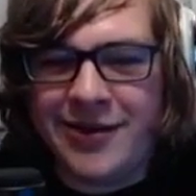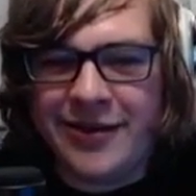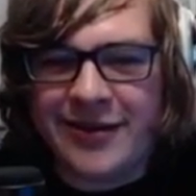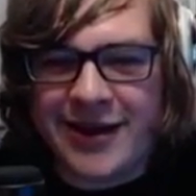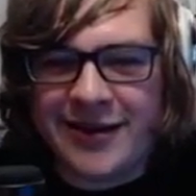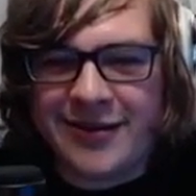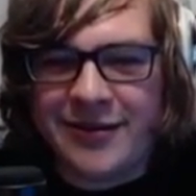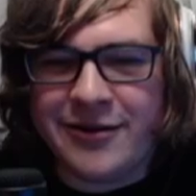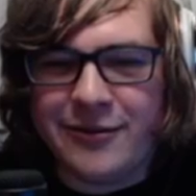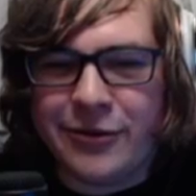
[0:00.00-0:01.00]
in this case. I
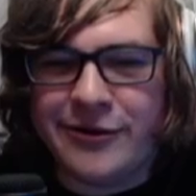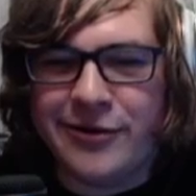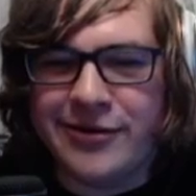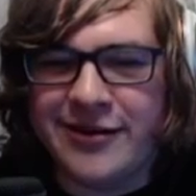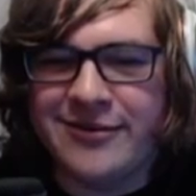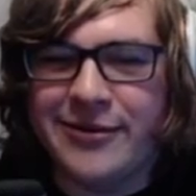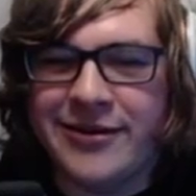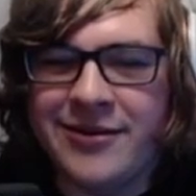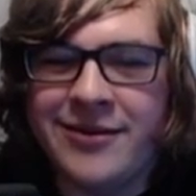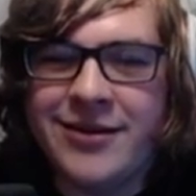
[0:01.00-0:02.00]
couldn't wear it during this
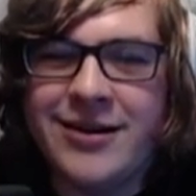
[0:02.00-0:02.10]
run.